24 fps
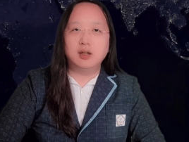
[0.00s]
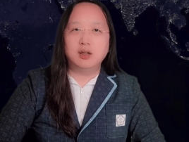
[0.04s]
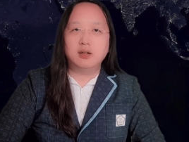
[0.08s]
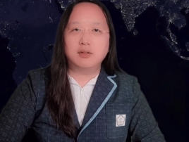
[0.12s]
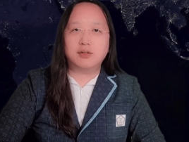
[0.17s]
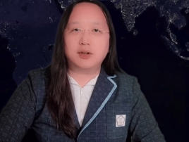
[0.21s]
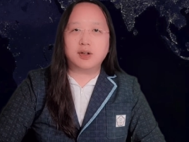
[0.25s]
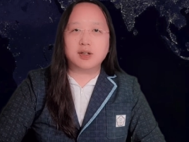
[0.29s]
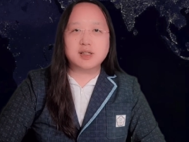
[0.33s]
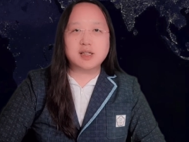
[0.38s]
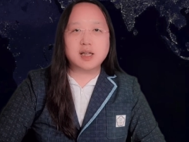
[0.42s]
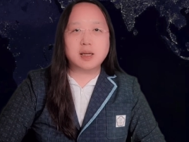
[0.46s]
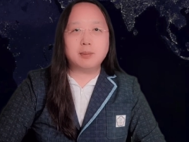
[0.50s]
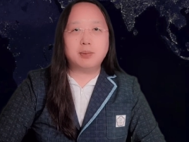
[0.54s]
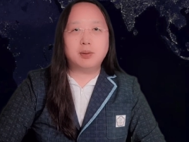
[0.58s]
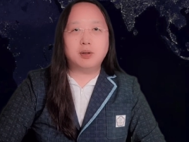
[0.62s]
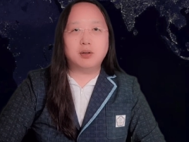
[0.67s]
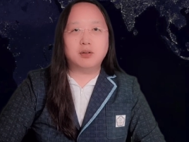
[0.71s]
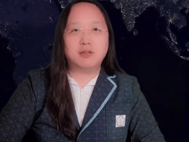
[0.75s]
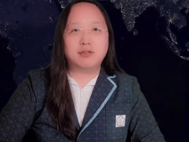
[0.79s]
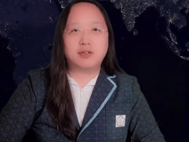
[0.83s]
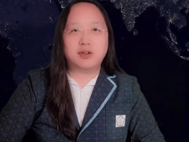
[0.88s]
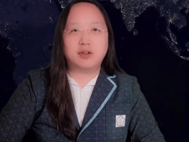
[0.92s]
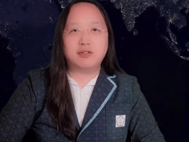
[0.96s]
For
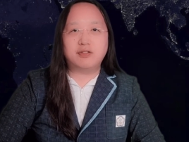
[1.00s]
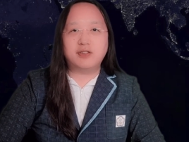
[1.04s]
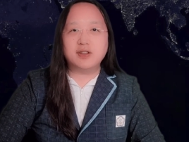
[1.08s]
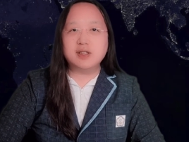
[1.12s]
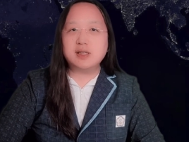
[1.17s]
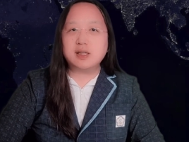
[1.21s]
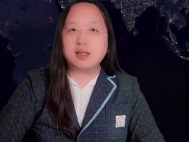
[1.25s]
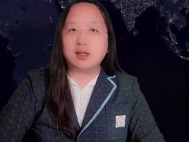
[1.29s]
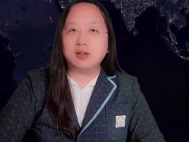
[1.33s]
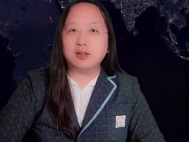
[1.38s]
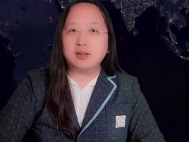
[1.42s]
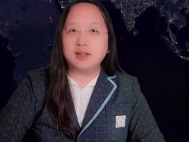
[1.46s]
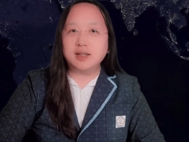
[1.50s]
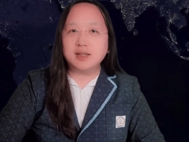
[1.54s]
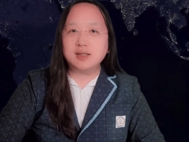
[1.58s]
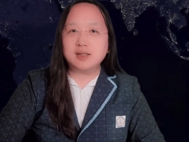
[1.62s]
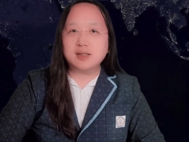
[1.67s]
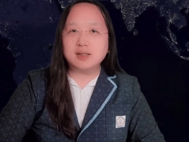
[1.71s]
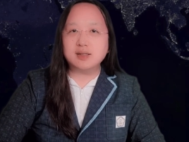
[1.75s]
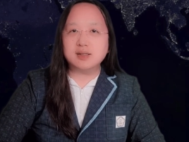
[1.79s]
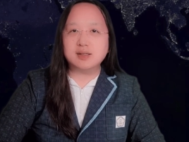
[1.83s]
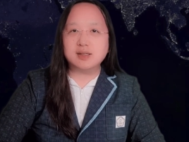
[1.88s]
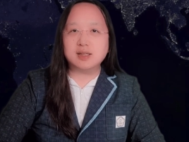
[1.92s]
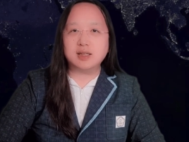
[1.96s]
example, for physical
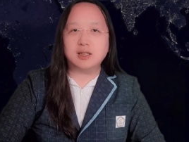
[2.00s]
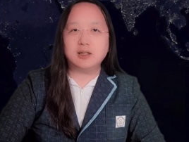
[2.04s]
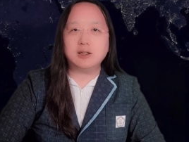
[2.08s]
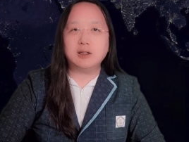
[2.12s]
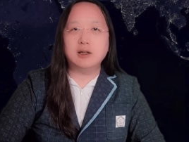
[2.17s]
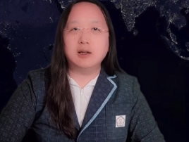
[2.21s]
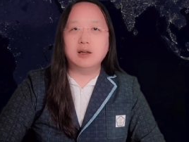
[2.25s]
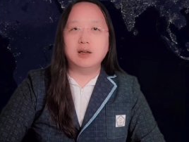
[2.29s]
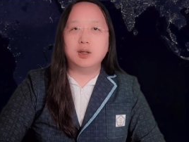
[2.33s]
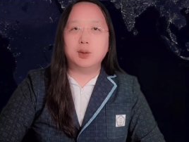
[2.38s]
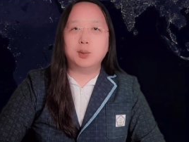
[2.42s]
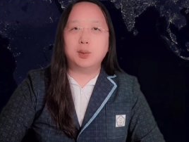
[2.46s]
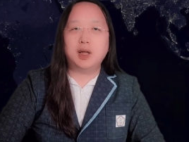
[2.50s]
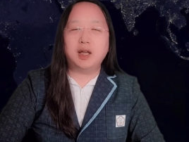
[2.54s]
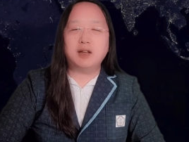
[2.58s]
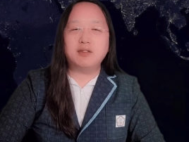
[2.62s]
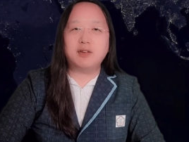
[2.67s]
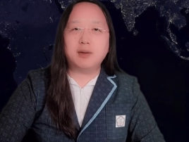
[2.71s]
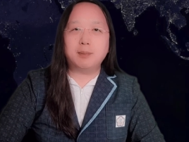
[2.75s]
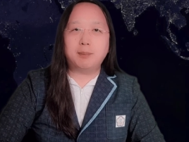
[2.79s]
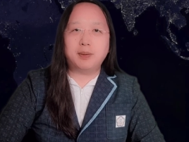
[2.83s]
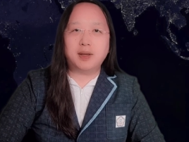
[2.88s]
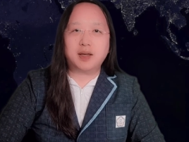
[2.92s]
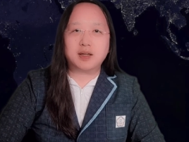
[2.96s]
distancing, we have
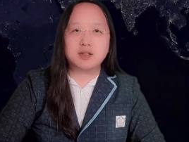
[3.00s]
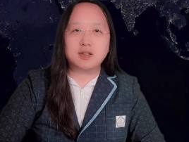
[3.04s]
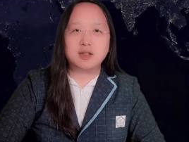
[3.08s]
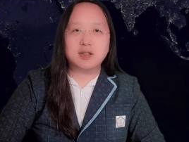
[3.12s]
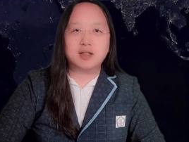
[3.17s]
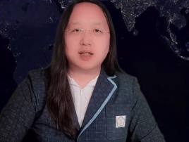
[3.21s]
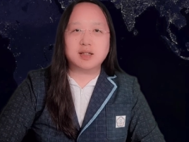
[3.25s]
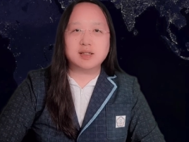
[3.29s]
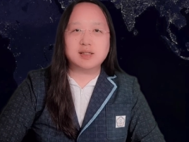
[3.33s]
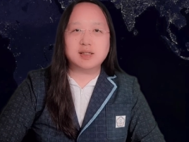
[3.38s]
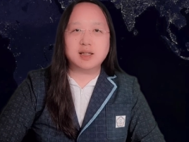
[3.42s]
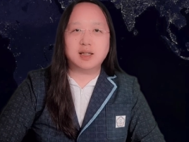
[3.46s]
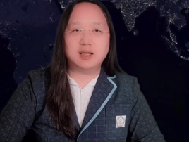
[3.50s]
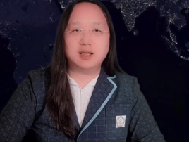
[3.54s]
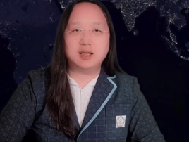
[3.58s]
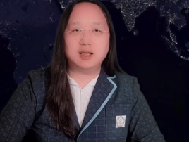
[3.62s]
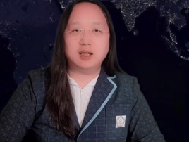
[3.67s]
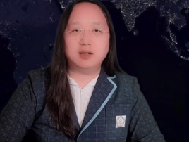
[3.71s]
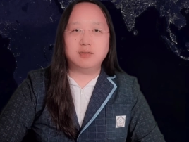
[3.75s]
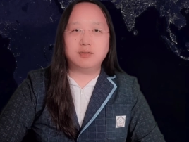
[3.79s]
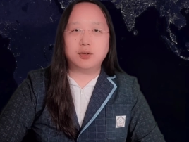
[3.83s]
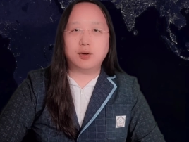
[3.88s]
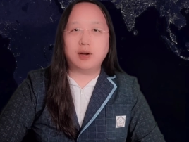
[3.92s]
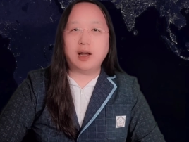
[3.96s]
a picture that said,
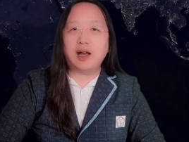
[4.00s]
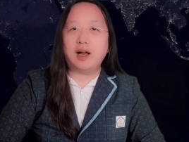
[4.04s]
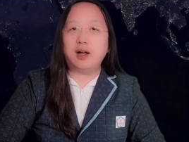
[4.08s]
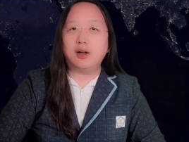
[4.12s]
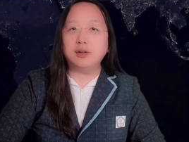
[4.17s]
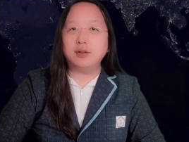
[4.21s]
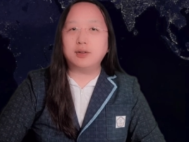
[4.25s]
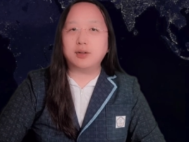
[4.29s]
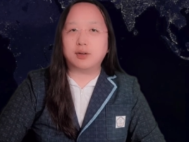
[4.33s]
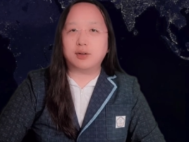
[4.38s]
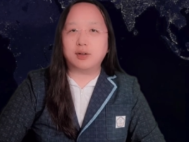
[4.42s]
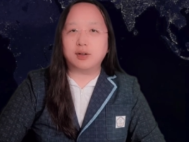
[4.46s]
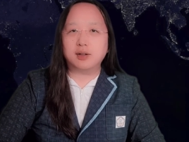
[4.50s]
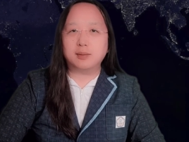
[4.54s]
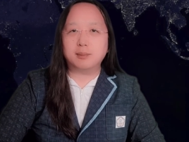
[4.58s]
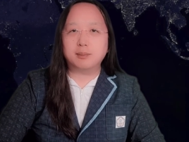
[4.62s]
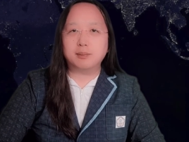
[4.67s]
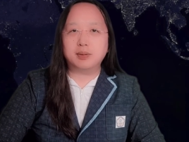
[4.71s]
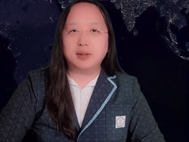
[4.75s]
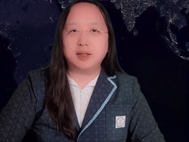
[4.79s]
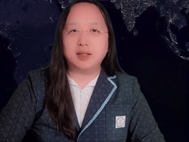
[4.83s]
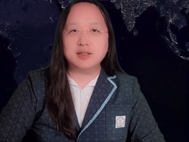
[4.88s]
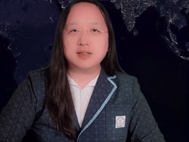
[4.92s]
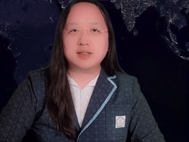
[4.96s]
if you're outdoor,
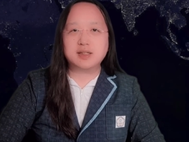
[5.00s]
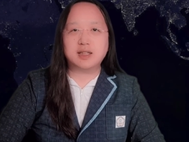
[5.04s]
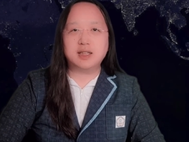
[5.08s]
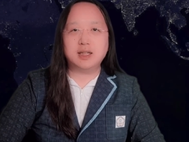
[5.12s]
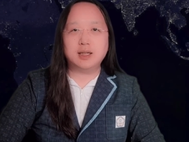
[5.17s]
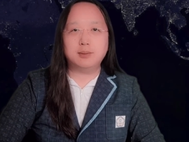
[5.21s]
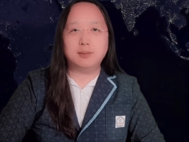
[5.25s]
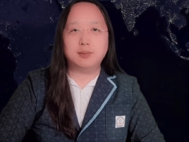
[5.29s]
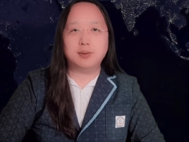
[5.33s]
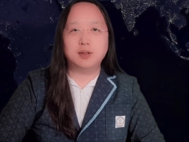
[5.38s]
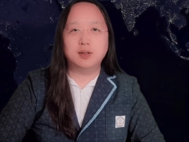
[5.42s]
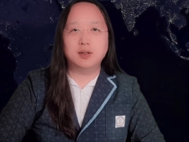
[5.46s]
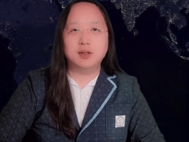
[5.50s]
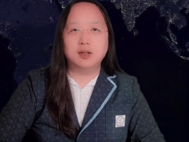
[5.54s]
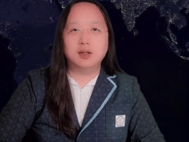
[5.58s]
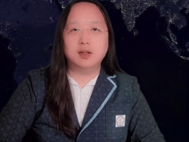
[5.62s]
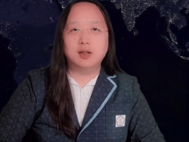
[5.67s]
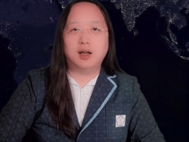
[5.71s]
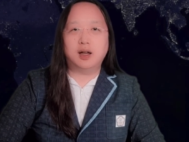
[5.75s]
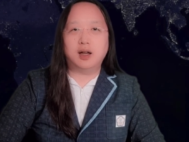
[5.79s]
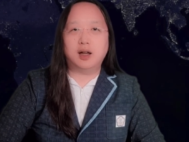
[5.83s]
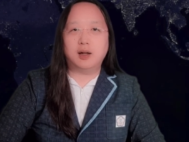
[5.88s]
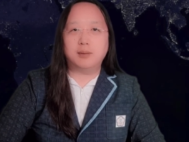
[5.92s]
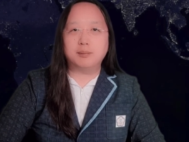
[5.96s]
please keep
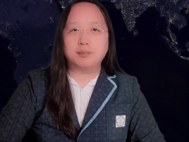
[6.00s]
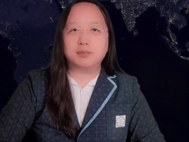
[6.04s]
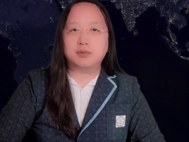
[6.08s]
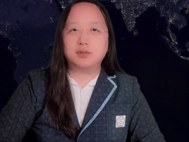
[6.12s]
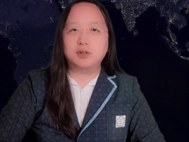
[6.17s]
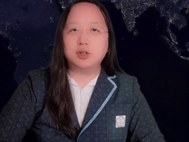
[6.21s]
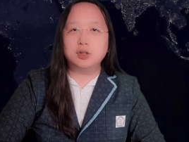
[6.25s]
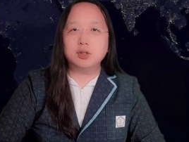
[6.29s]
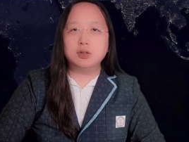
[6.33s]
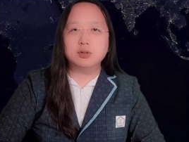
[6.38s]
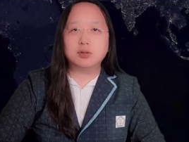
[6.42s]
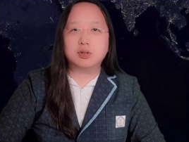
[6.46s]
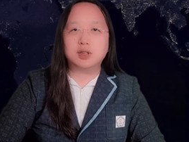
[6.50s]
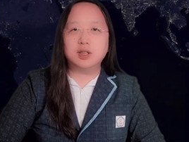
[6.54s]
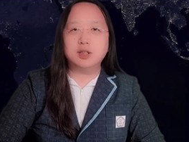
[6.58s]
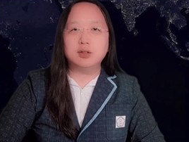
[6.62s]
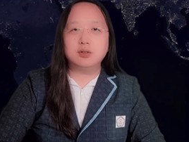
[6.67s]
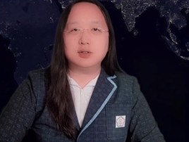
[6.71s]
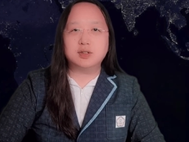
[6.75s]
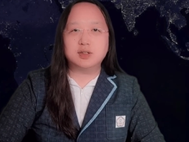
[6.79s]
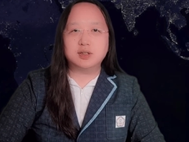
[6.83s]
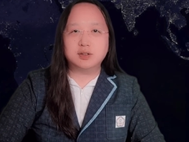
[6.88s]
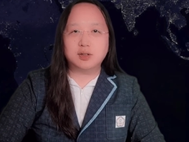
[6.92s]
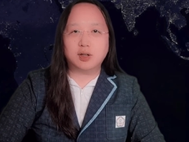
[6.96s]
um, two
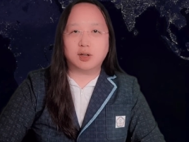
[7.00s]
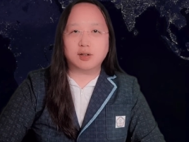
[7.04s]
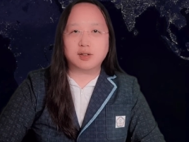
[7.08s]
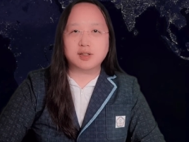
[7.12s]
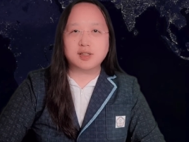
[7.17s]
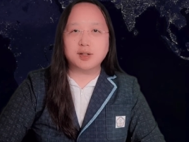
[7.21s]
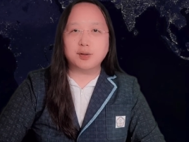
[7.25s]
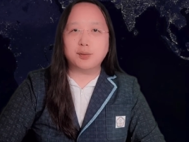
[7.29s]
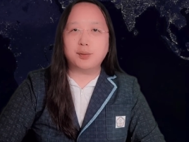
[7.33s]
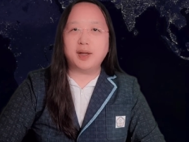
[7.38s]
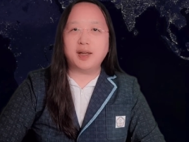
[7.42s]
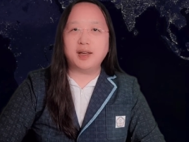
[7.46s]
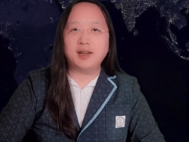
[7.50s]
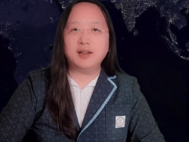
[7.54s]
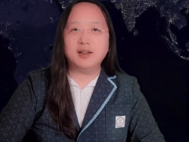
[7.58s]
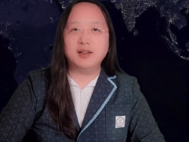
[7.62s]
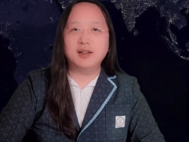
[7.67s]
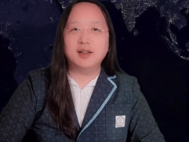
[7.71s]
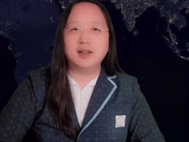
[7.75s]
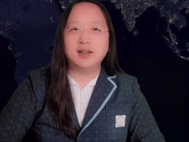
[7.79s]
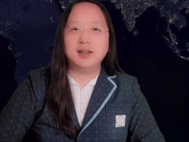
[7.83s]
cute dogs away,